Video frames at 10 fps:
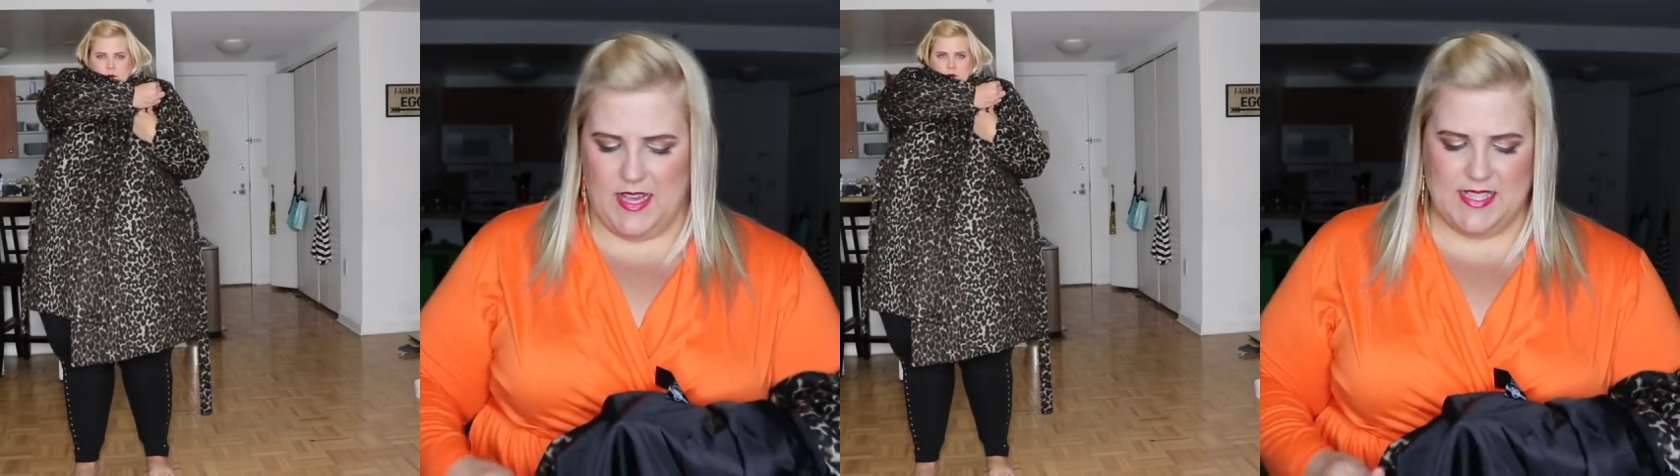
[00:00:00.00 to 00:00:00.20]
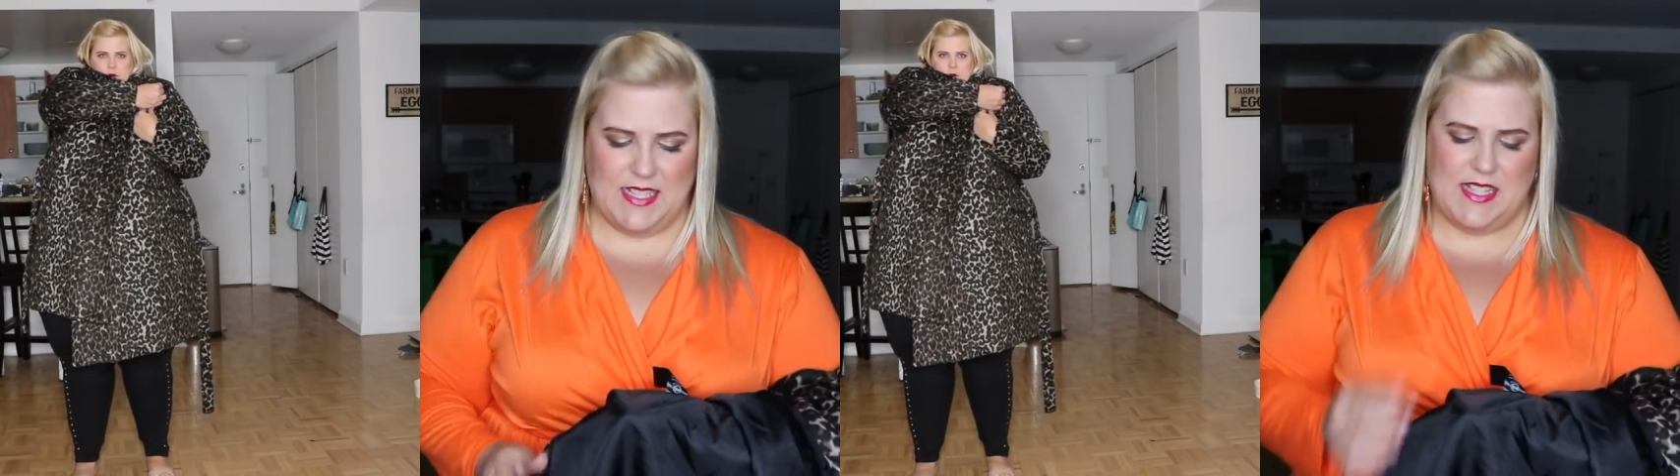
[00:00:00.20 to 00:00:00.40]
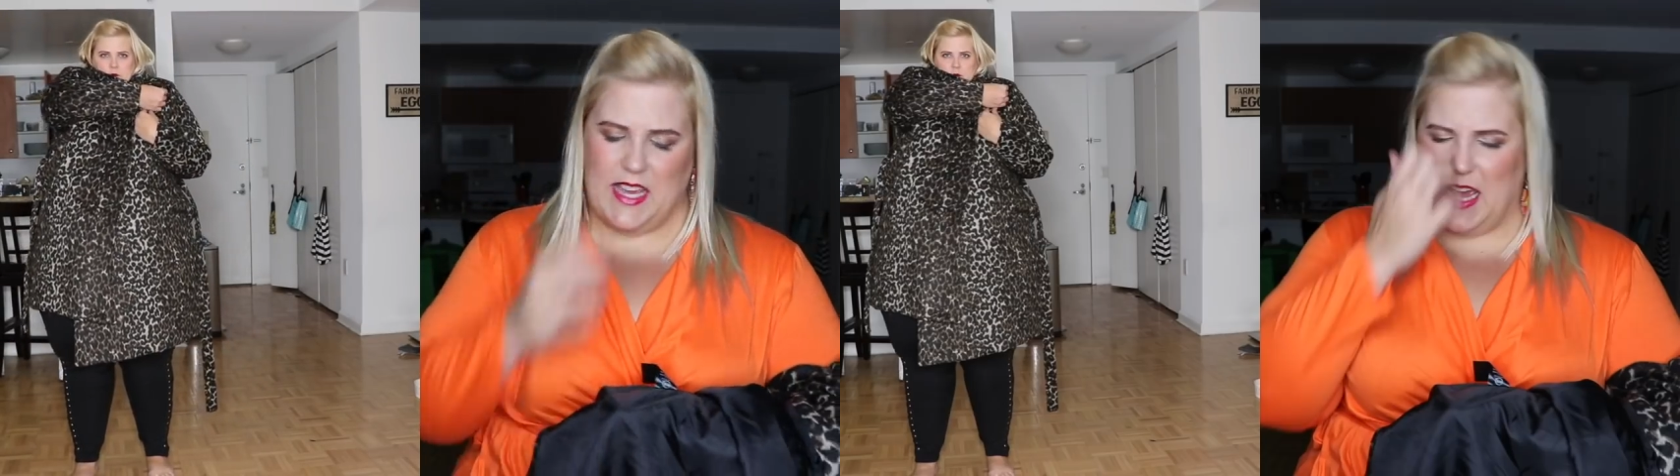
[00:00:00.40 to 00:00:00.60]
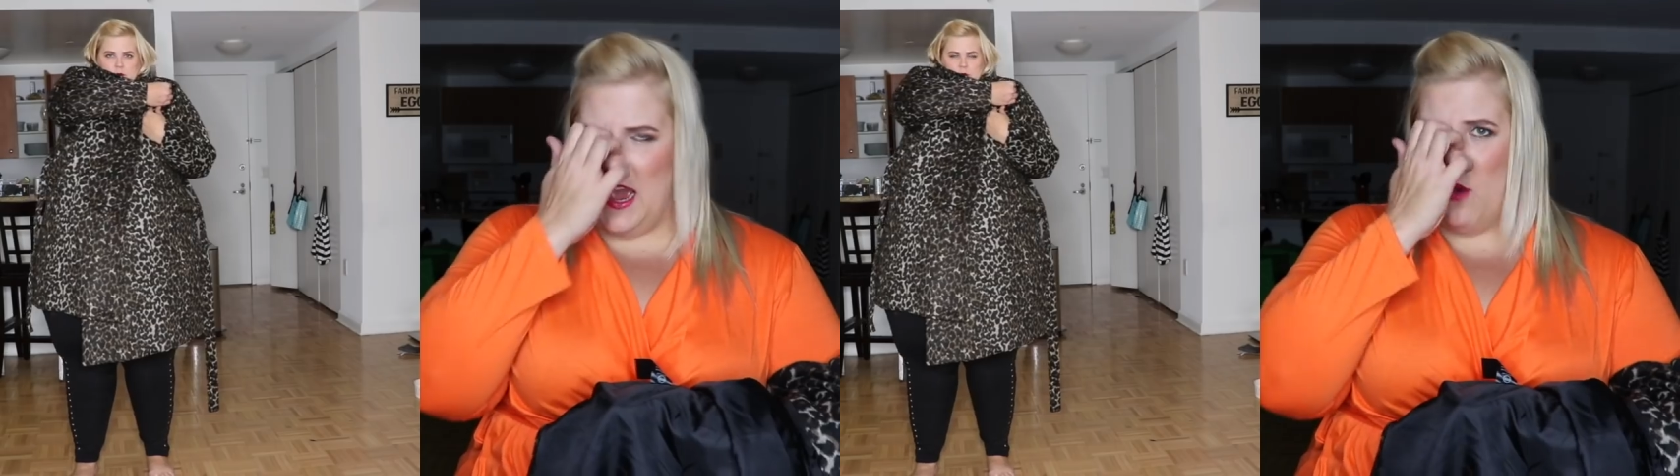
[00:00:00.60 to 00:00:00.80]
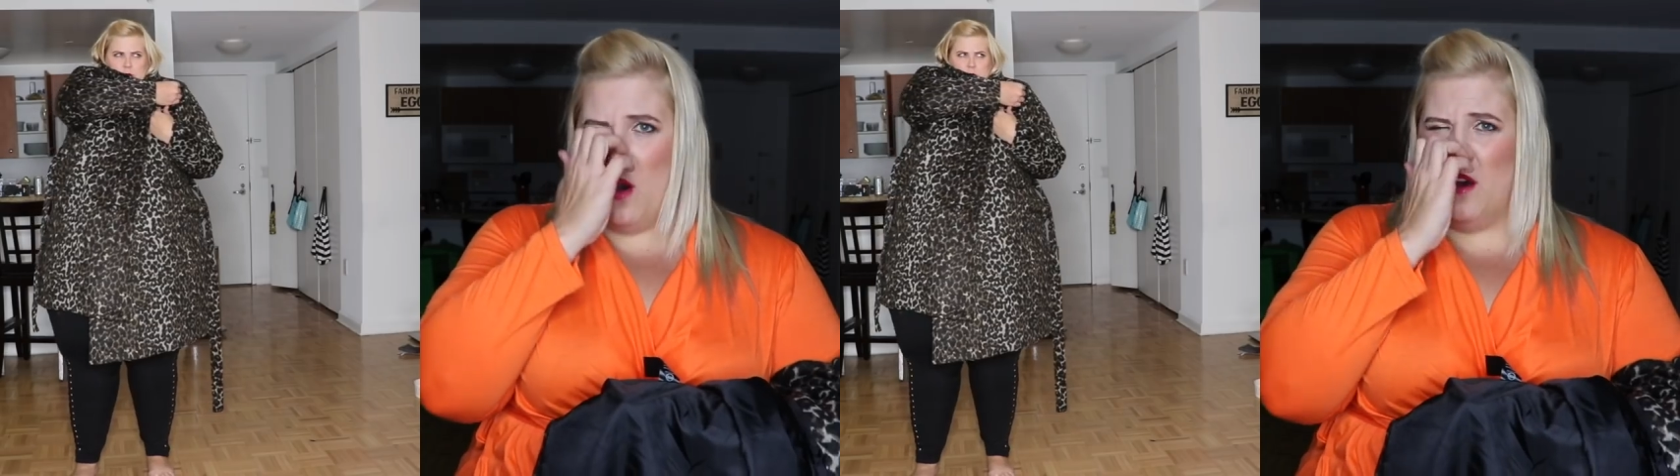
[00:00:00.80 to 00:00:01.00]
because that's like
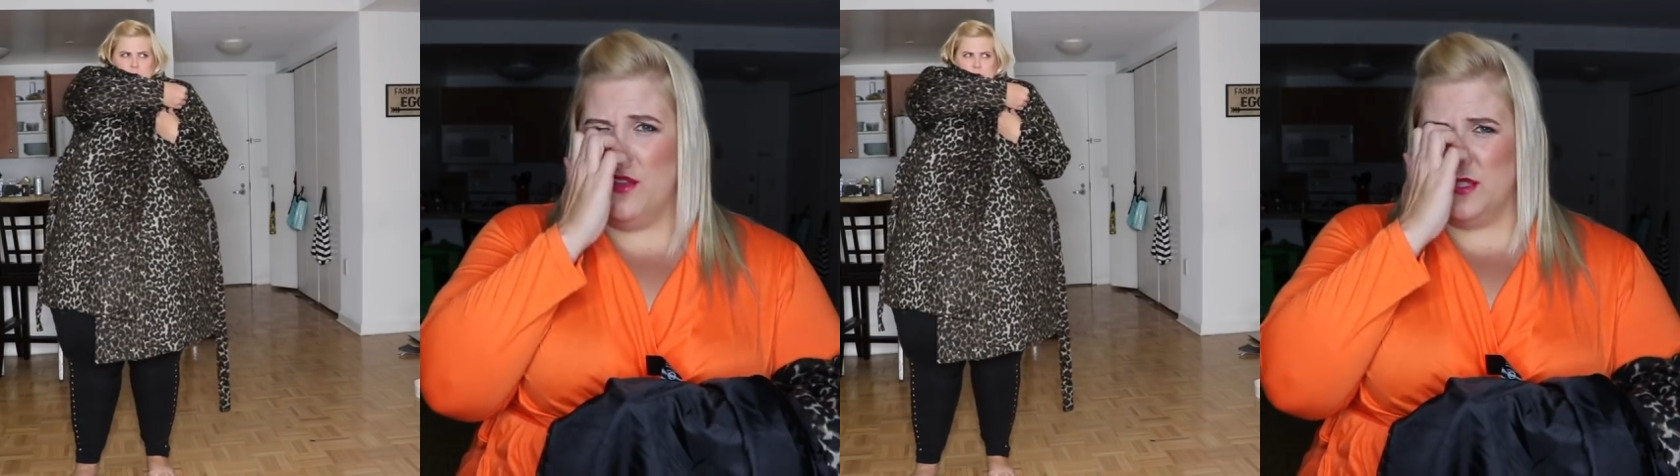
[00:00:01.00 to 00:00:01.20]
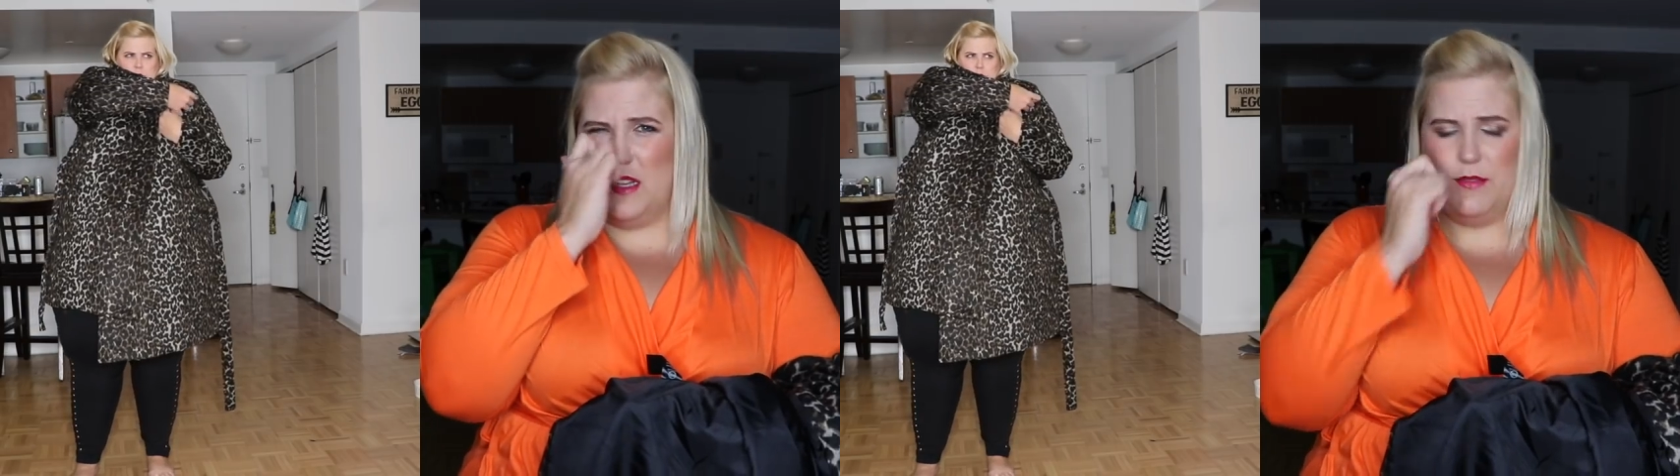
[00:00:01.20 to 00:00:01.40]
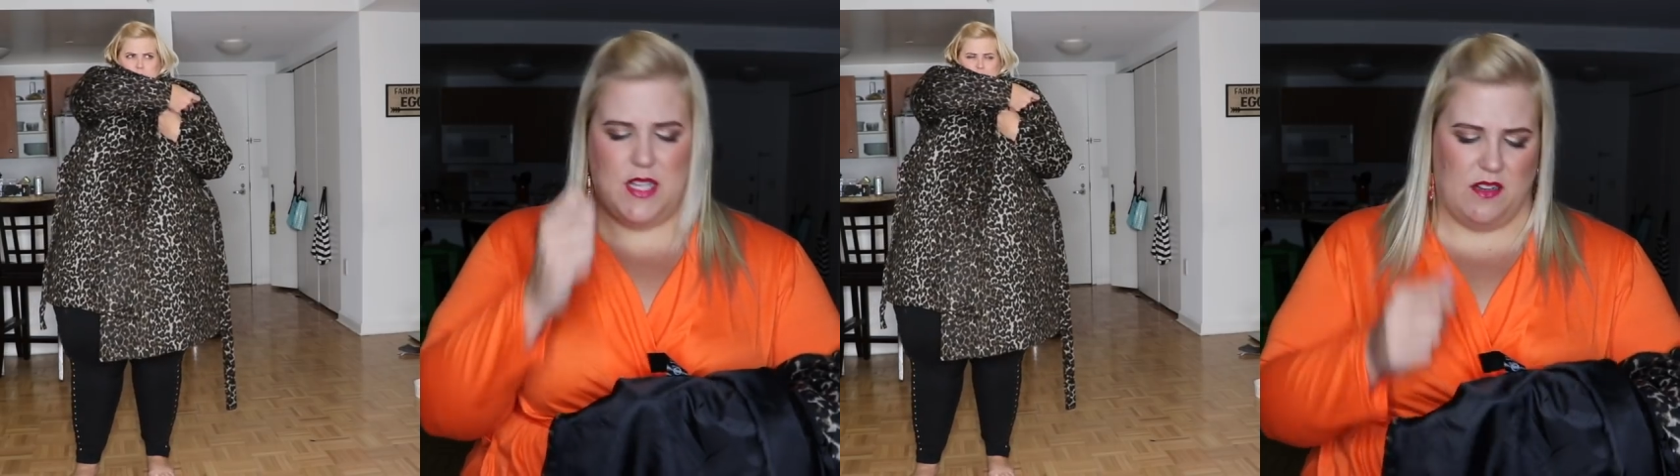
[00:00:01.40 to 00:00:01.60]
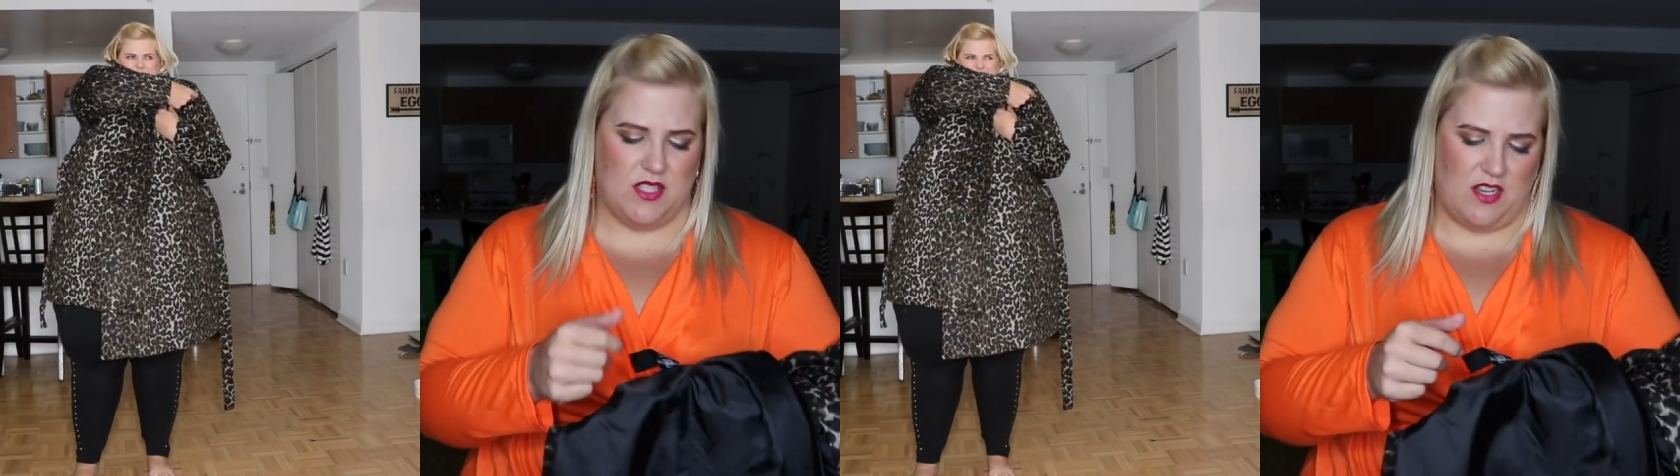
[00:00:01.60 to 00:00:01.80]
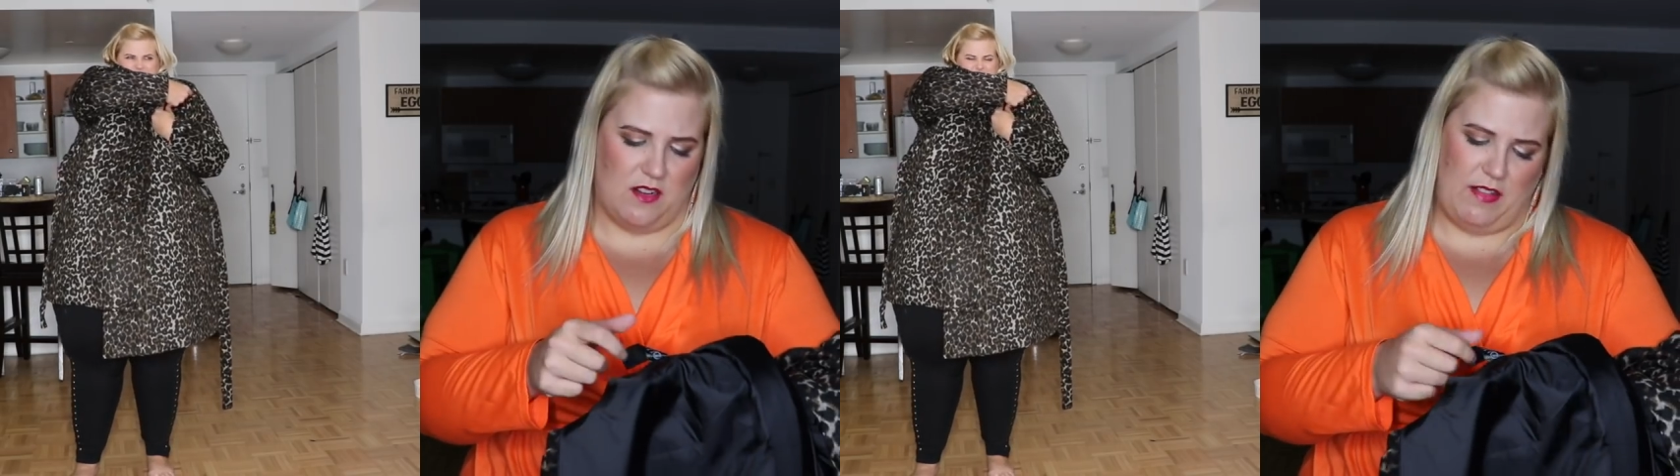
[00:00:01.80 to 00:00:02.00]
how all those love songs
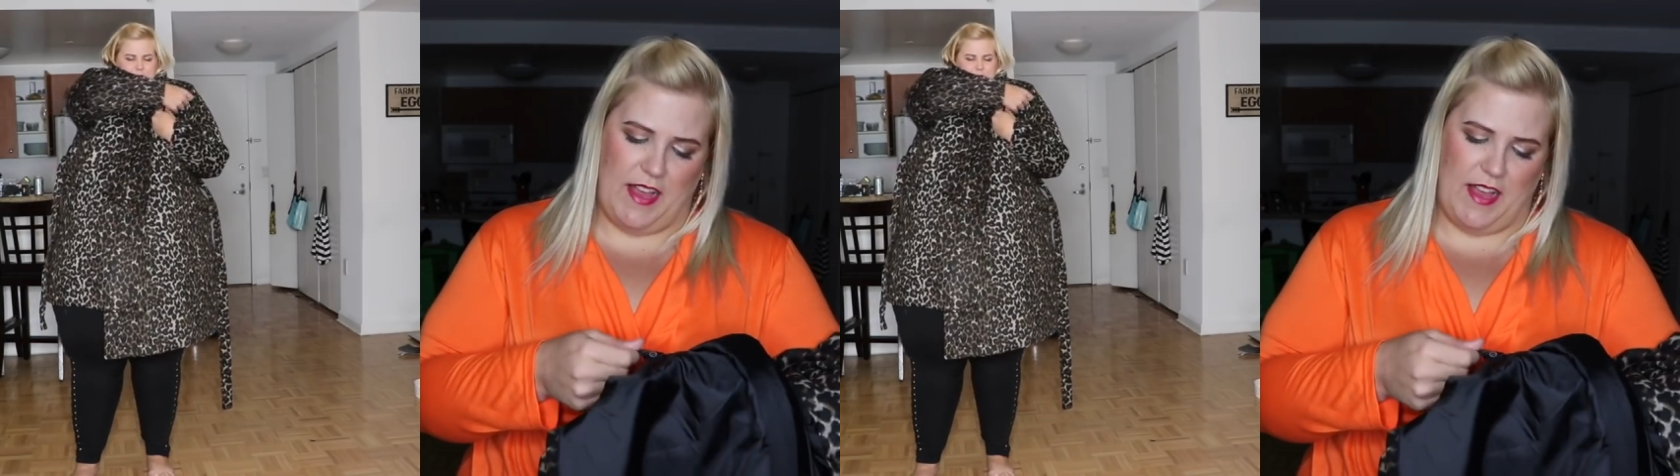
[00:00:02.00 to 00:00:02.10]
start,